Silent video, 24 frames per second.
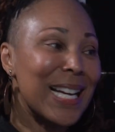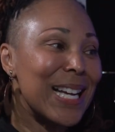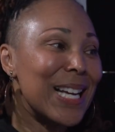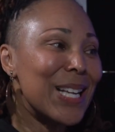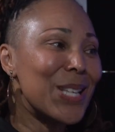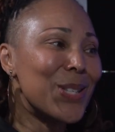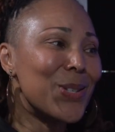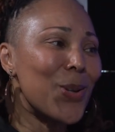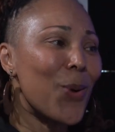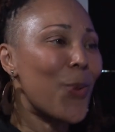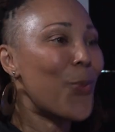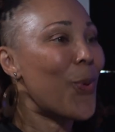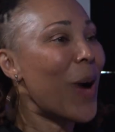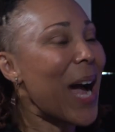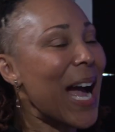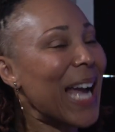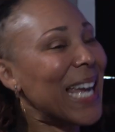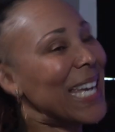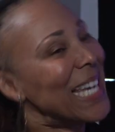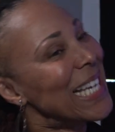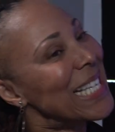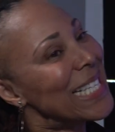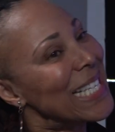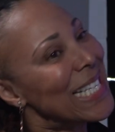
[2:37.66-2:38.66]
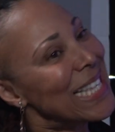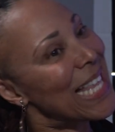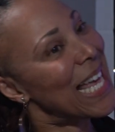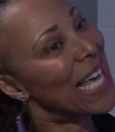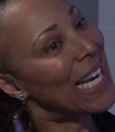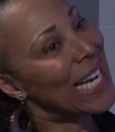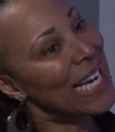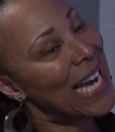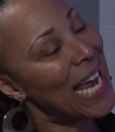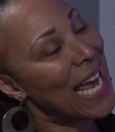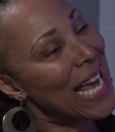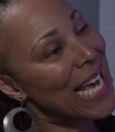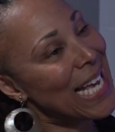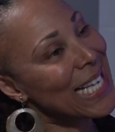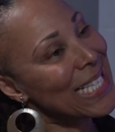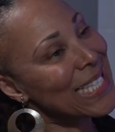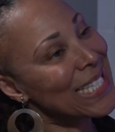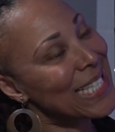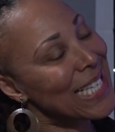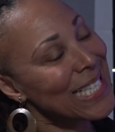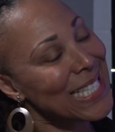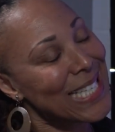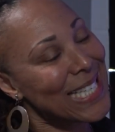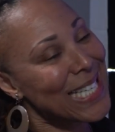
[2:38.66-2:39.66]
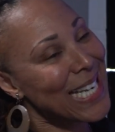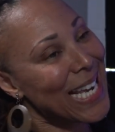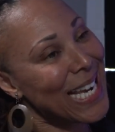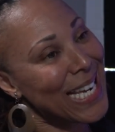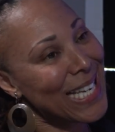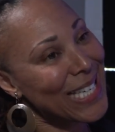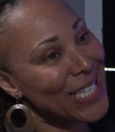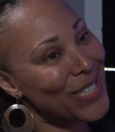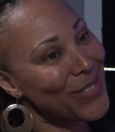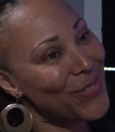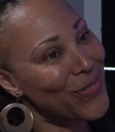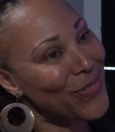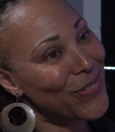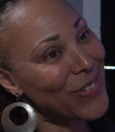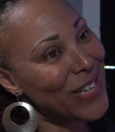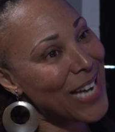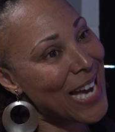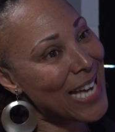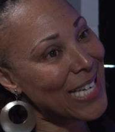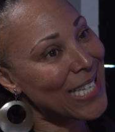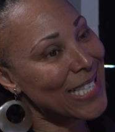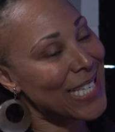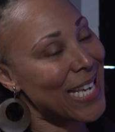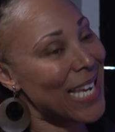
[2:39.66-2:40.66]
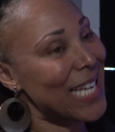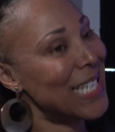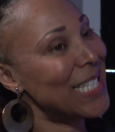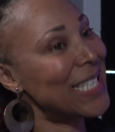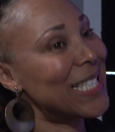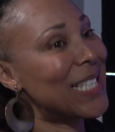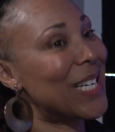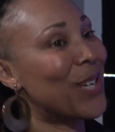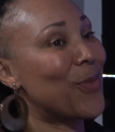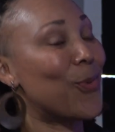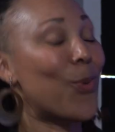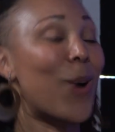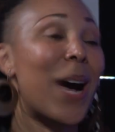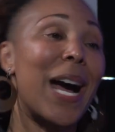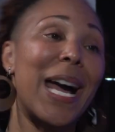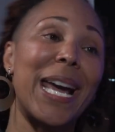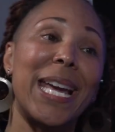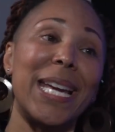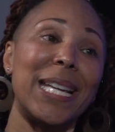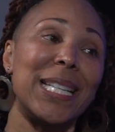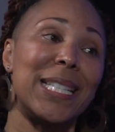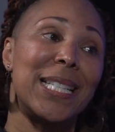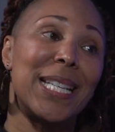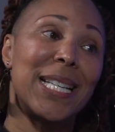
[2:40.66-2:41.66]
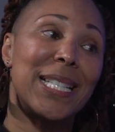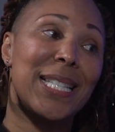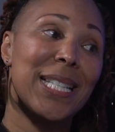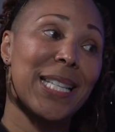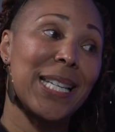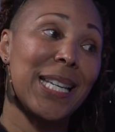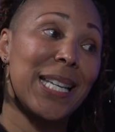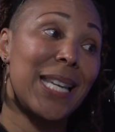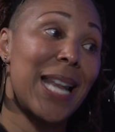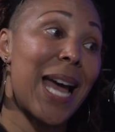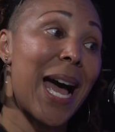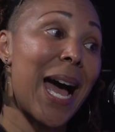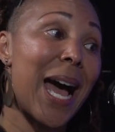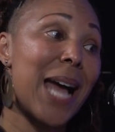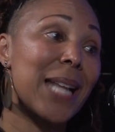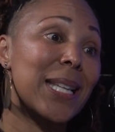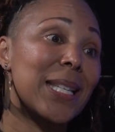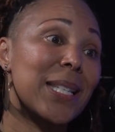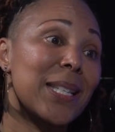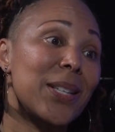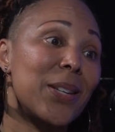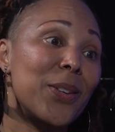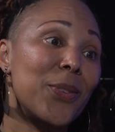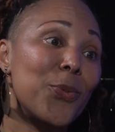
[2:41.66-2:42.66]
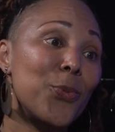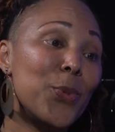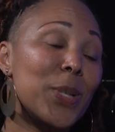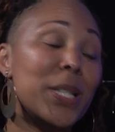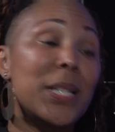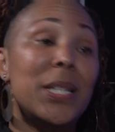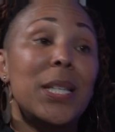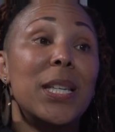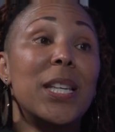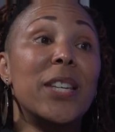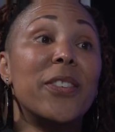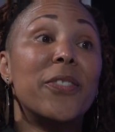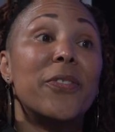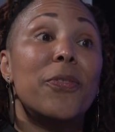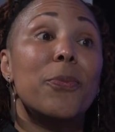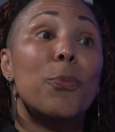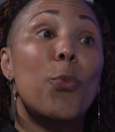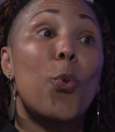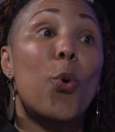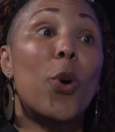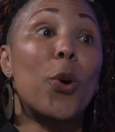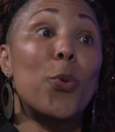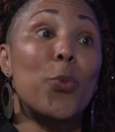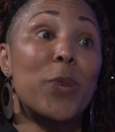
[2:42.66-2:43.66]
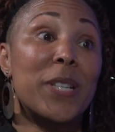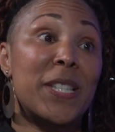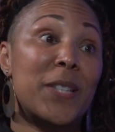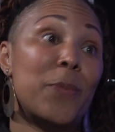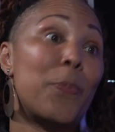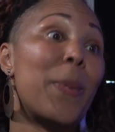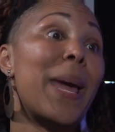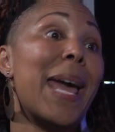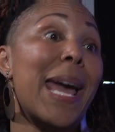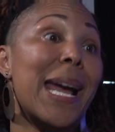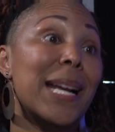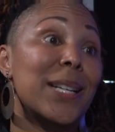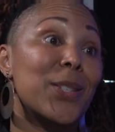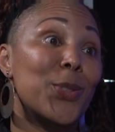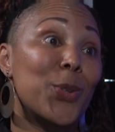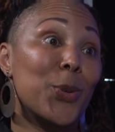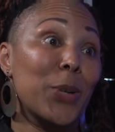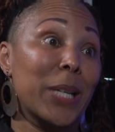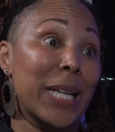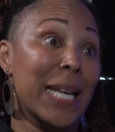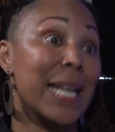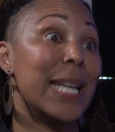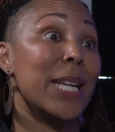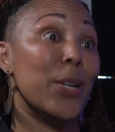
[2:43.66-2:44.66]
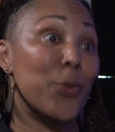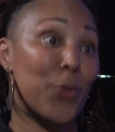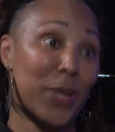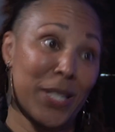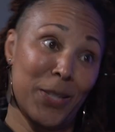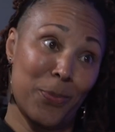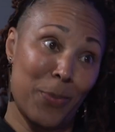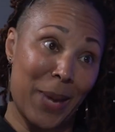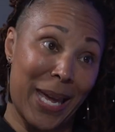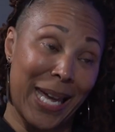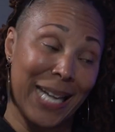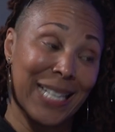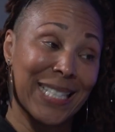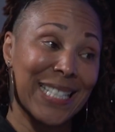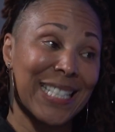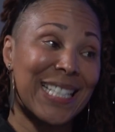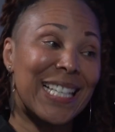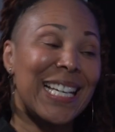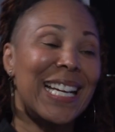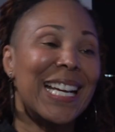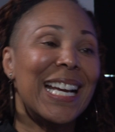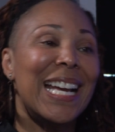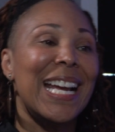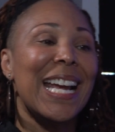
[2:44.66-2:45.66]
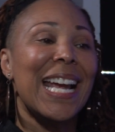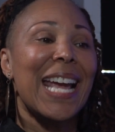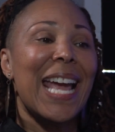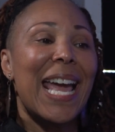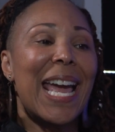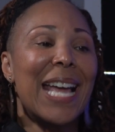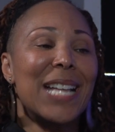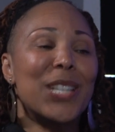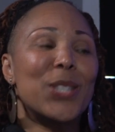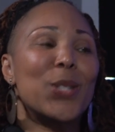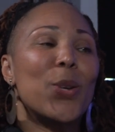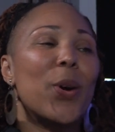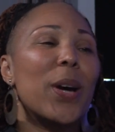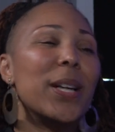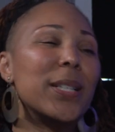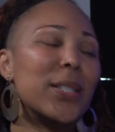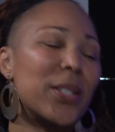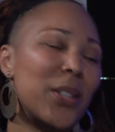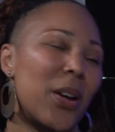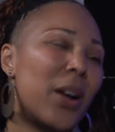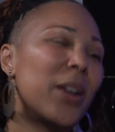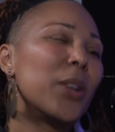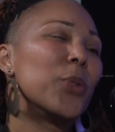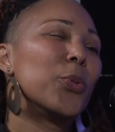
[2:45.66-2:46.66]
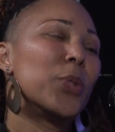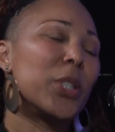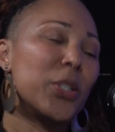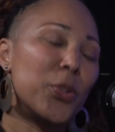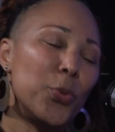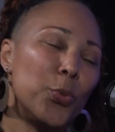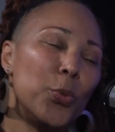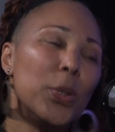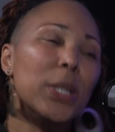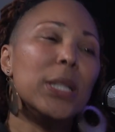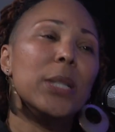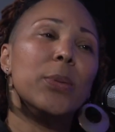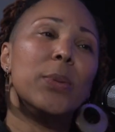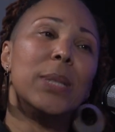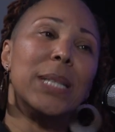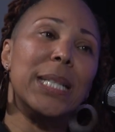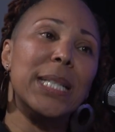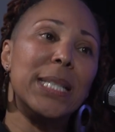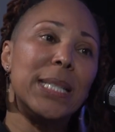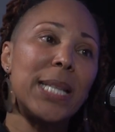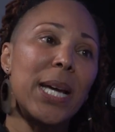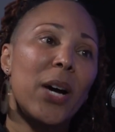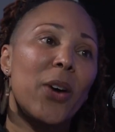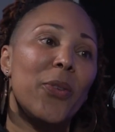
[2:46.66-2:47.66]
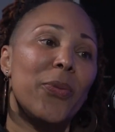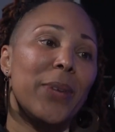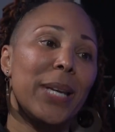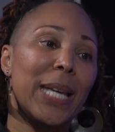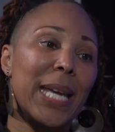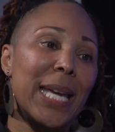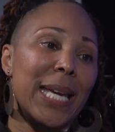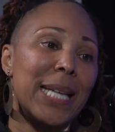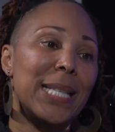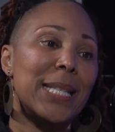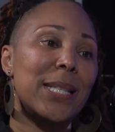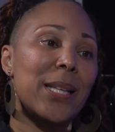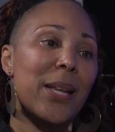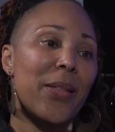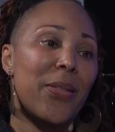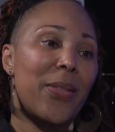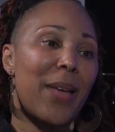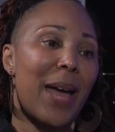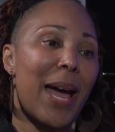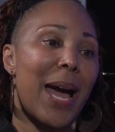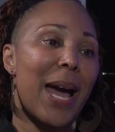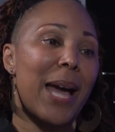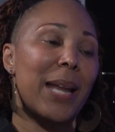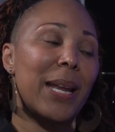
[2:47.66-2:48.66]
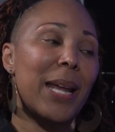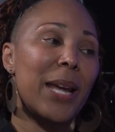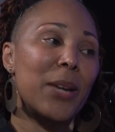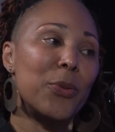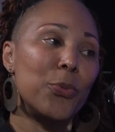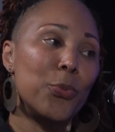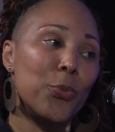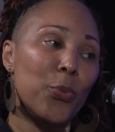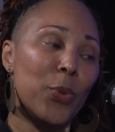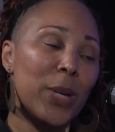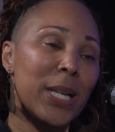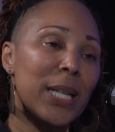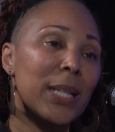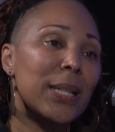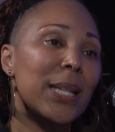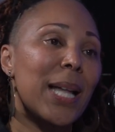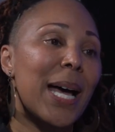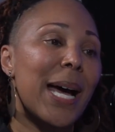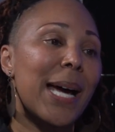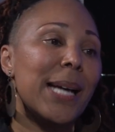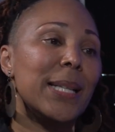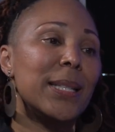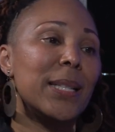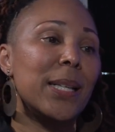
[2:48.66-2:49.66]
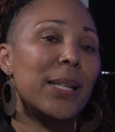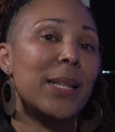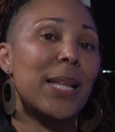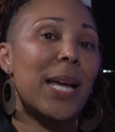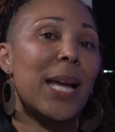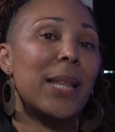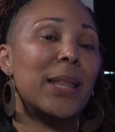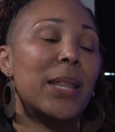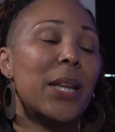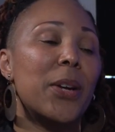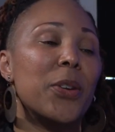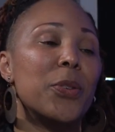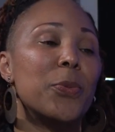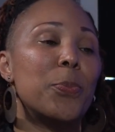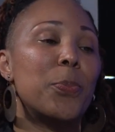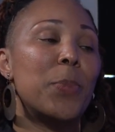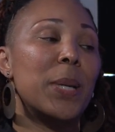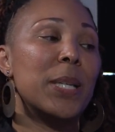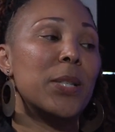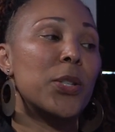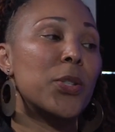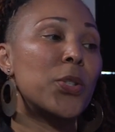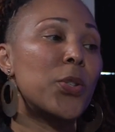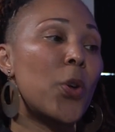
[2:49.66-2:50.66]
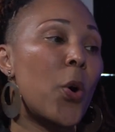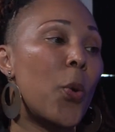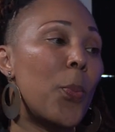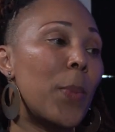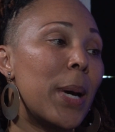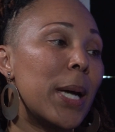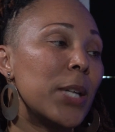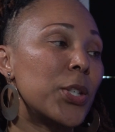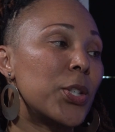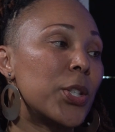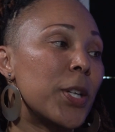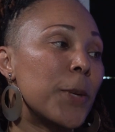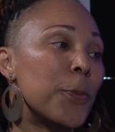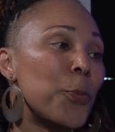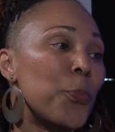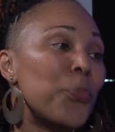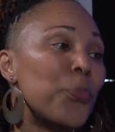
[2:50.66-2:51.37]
So why is it that it has such a negative connotation? Why does it not receive more respect or any respect? And so I started just really, really delving into that and realizing that there'd been so much